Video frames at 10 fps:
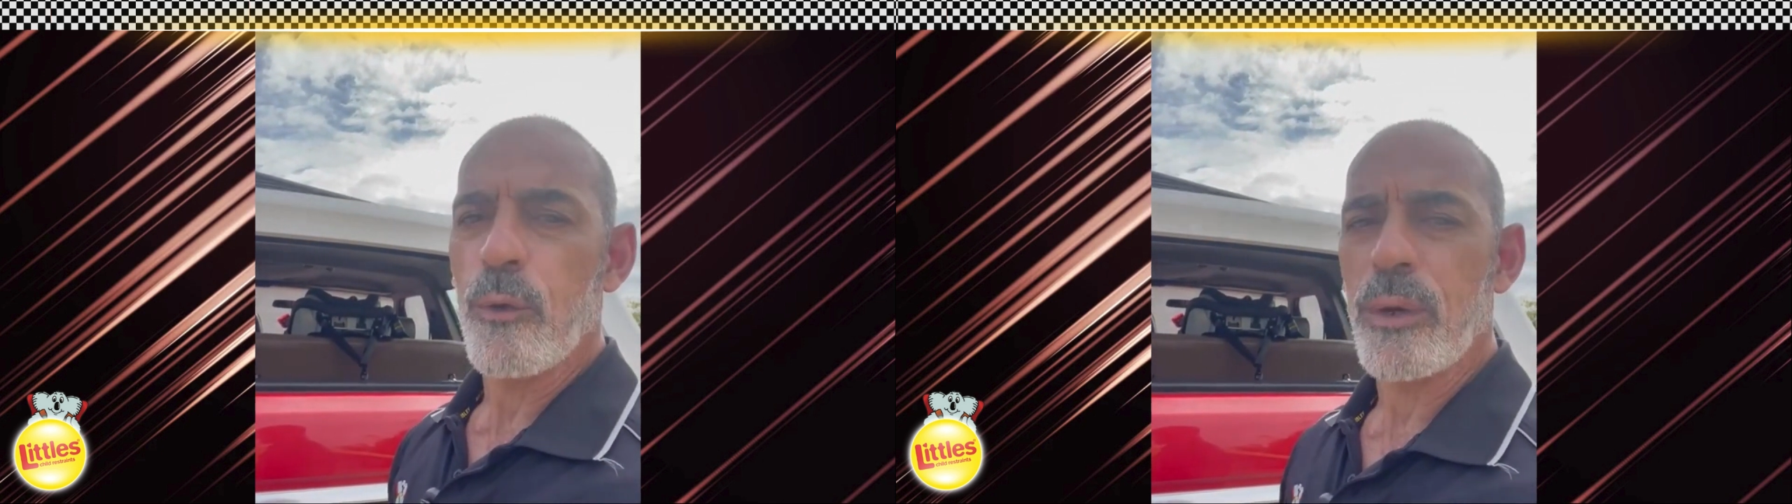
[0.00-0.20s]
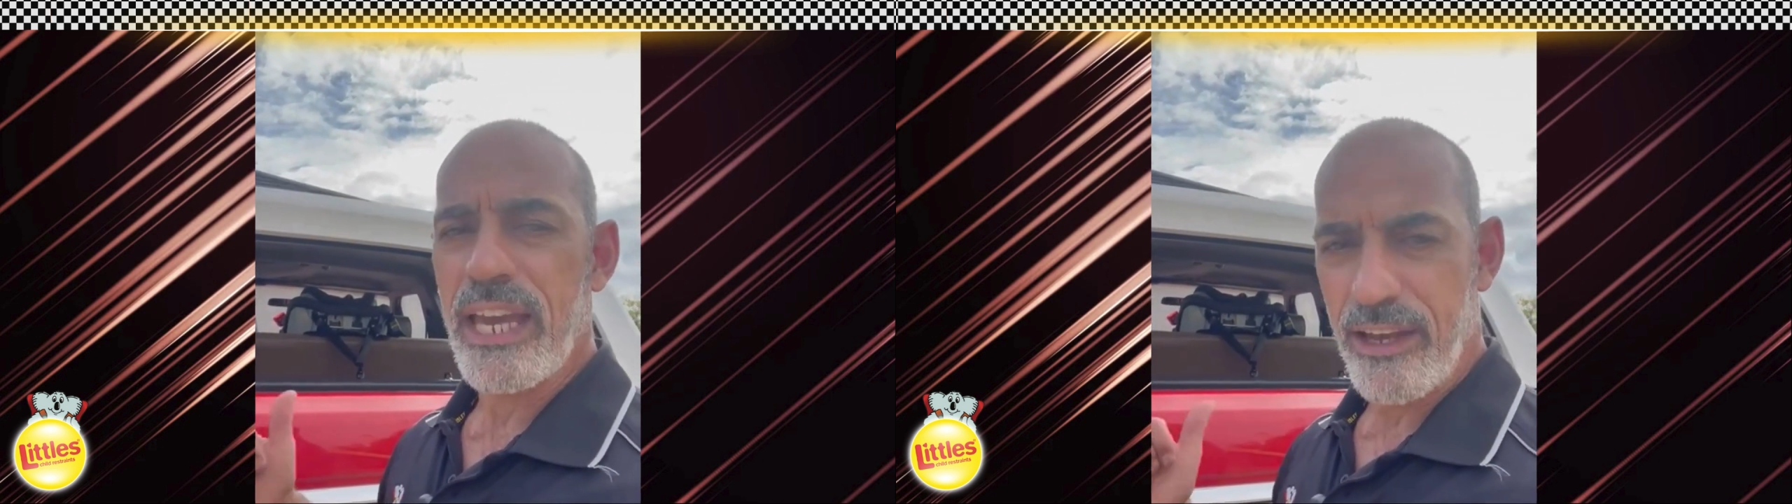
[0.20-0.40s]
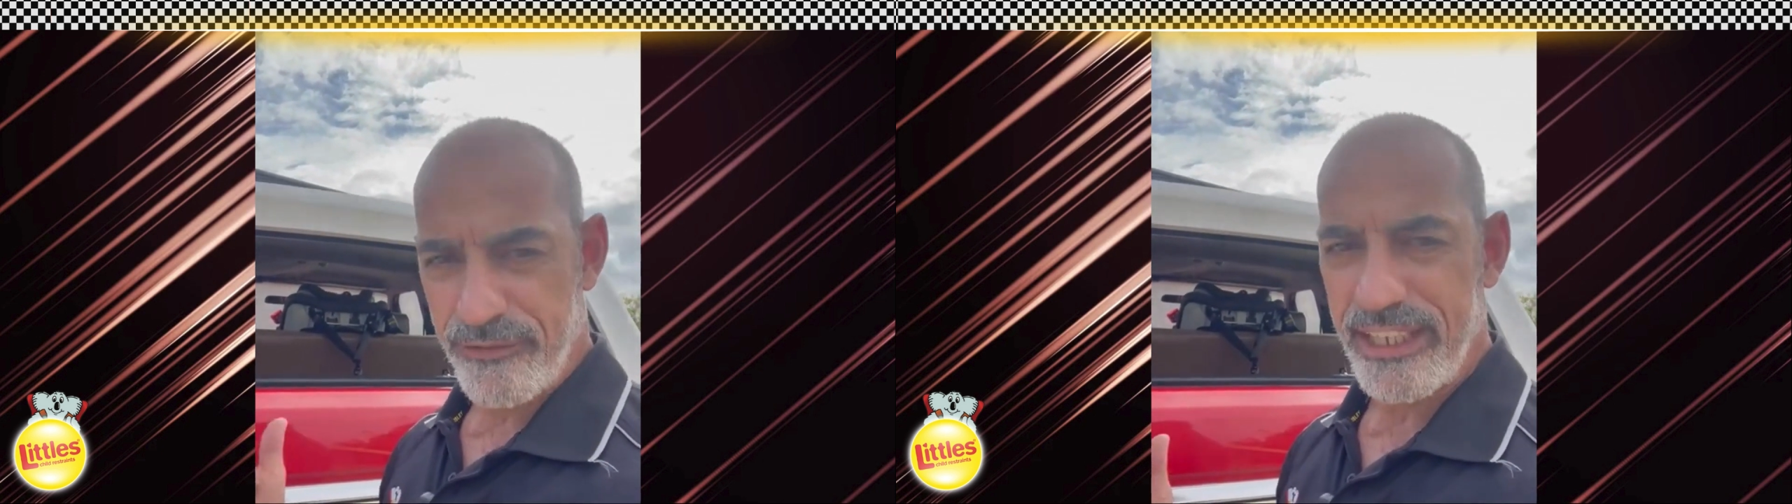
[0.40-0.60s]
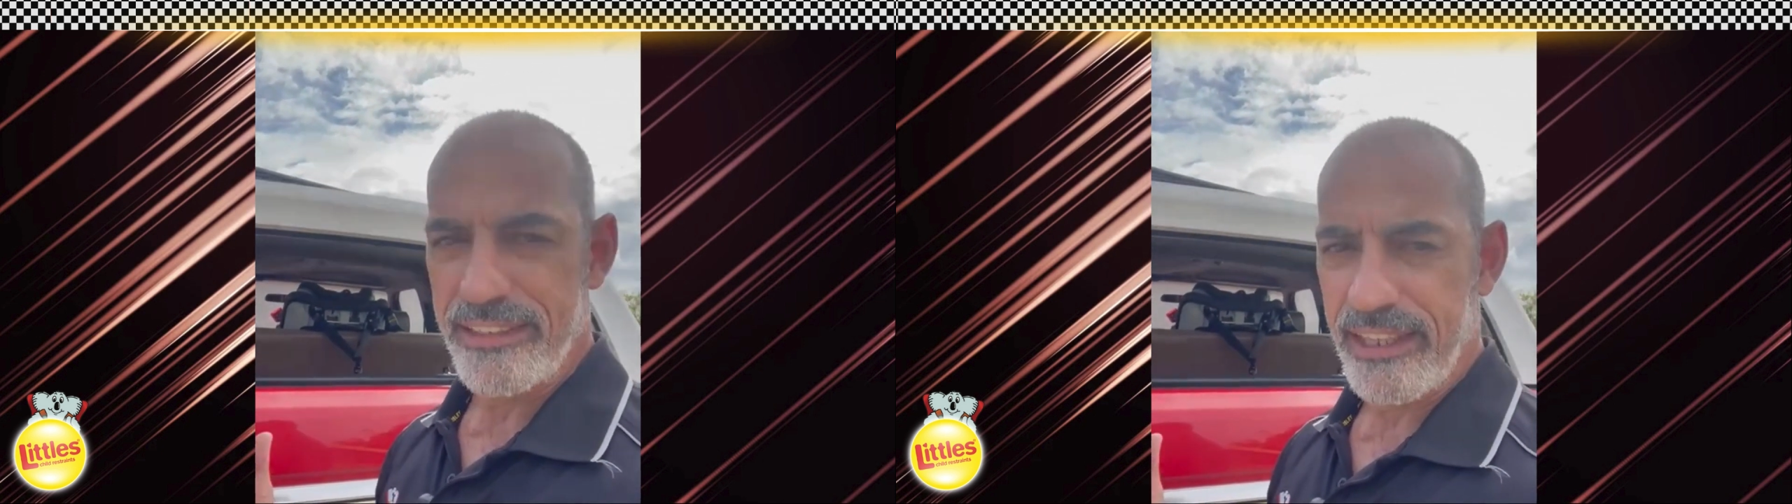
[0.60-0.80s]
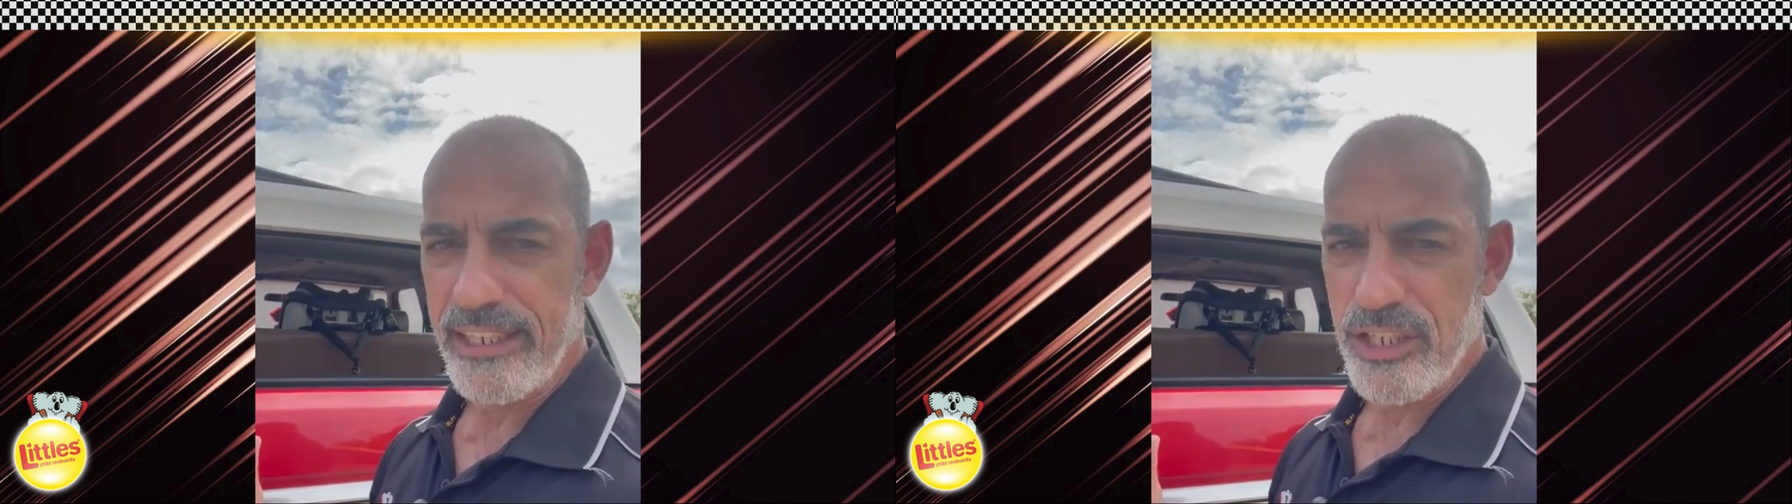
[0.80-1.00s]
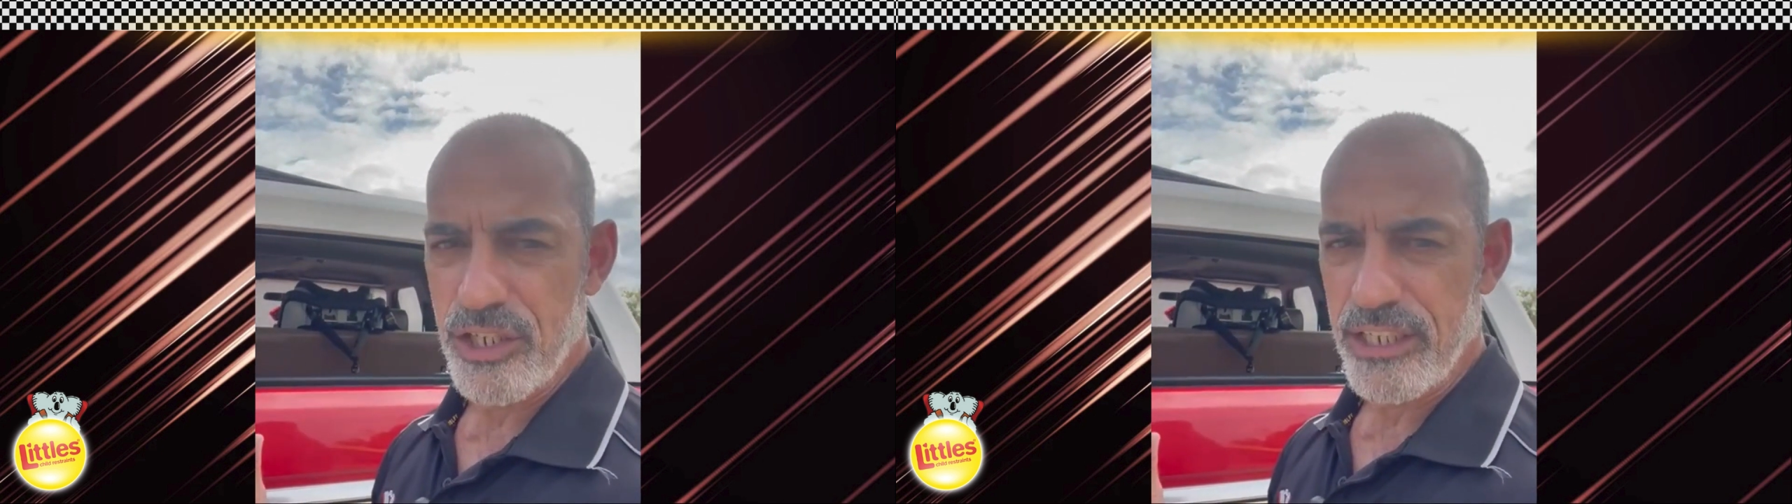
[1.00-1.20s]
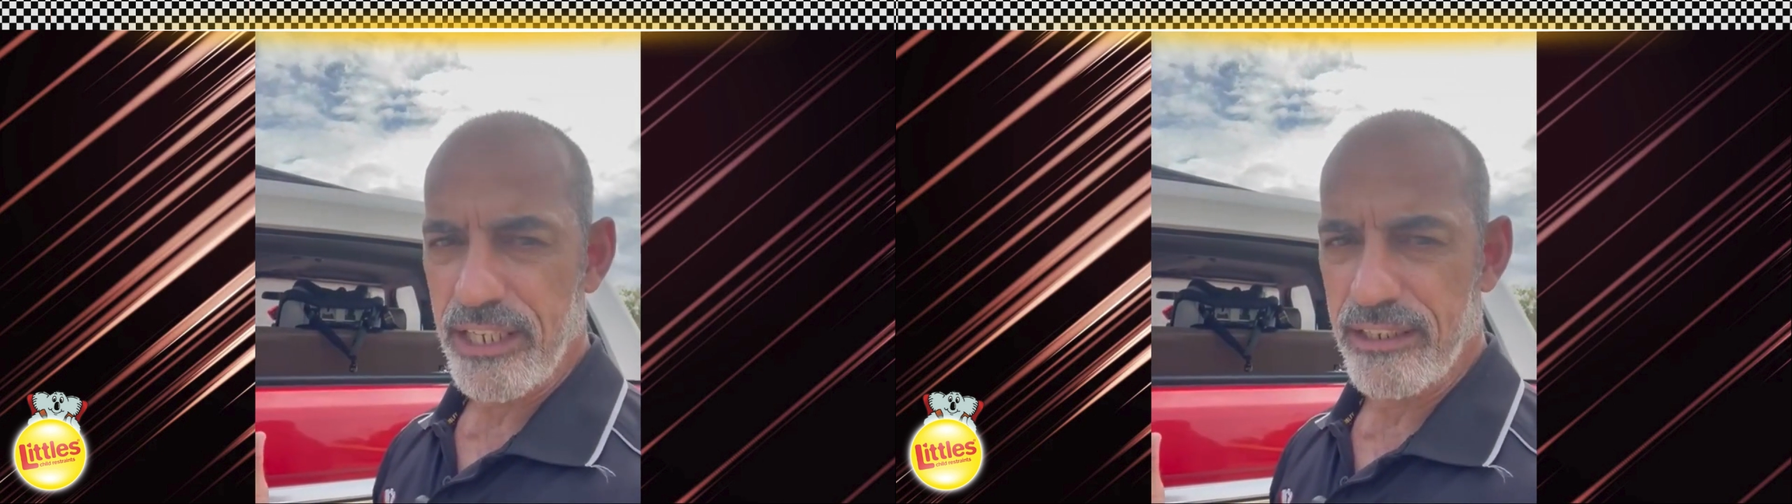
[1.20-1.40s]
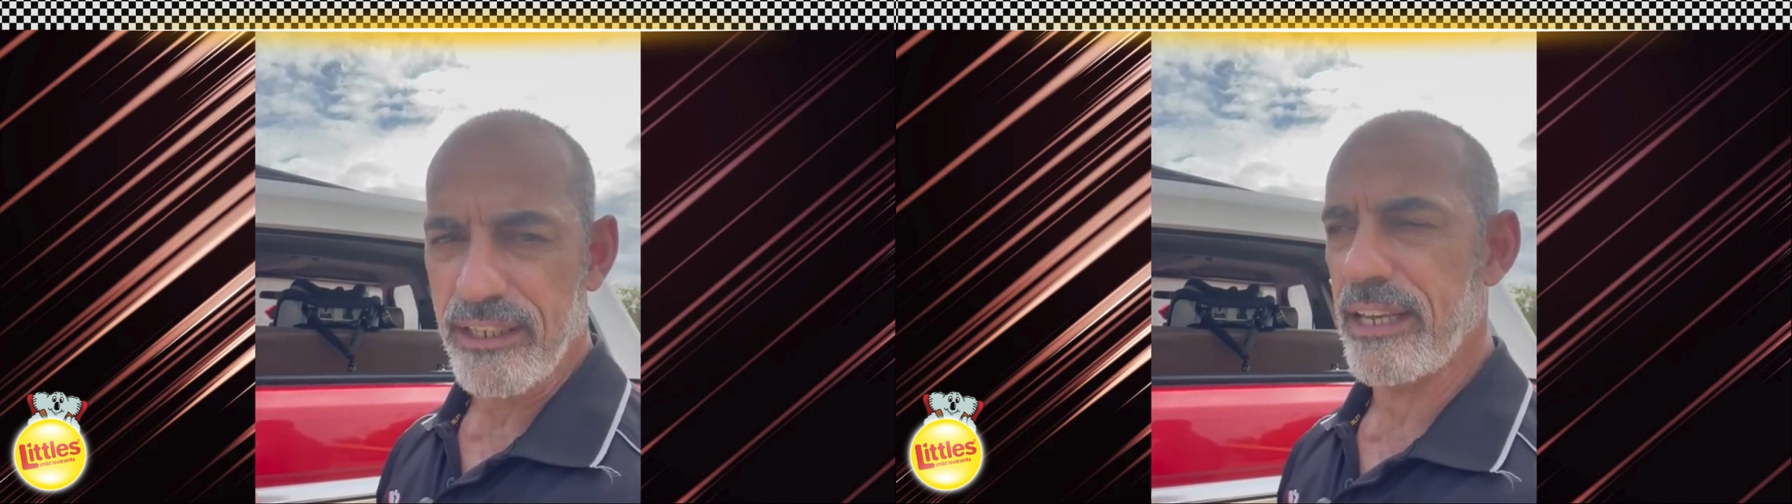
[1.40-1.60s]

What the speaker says: we have to get that engineered,